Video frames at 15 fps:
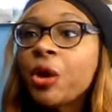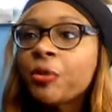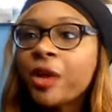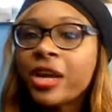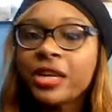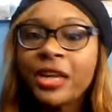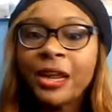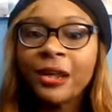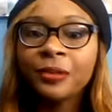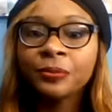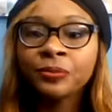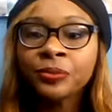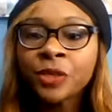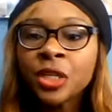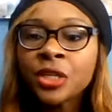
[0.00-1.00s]
right now
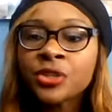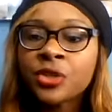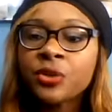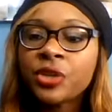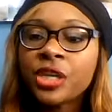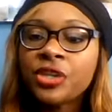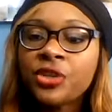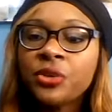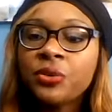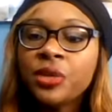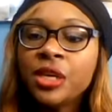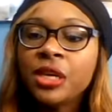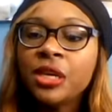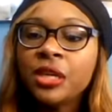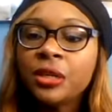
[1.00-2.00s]
so that you
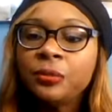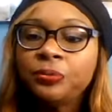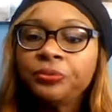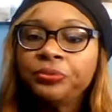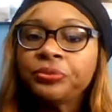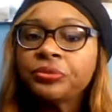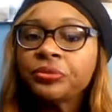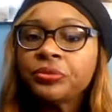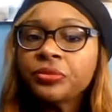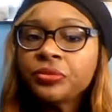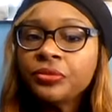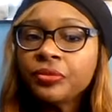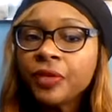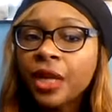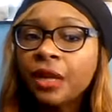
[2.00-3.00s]
can
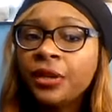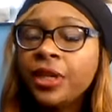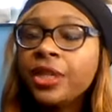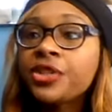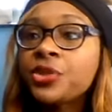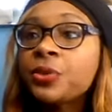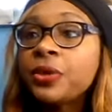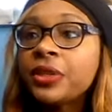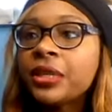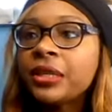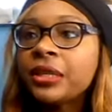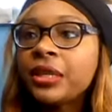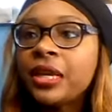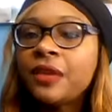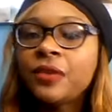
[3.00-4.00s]
get to another
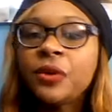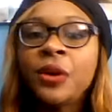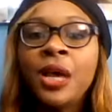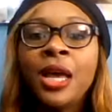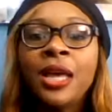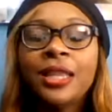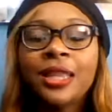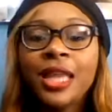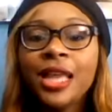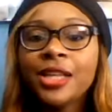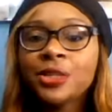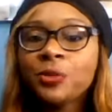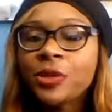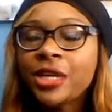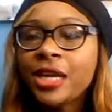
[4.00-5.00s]
level. Last
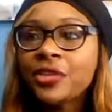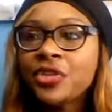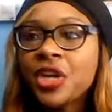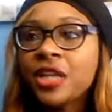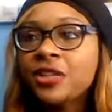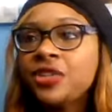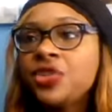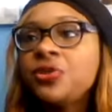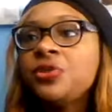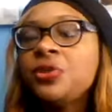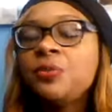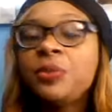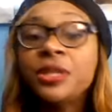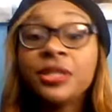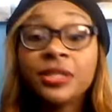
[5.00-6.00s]
week, I challenged you to
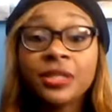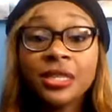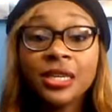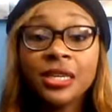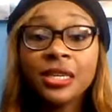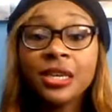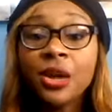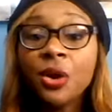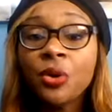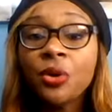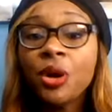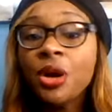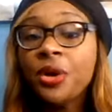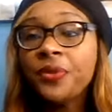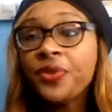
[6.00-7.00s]
be the CEO
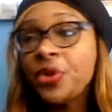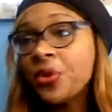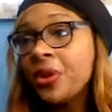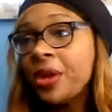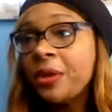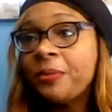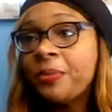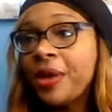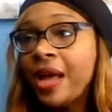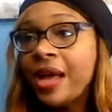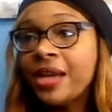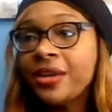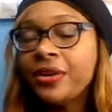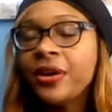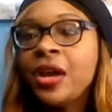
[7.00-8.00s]
of your
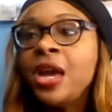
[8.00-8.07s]
empire.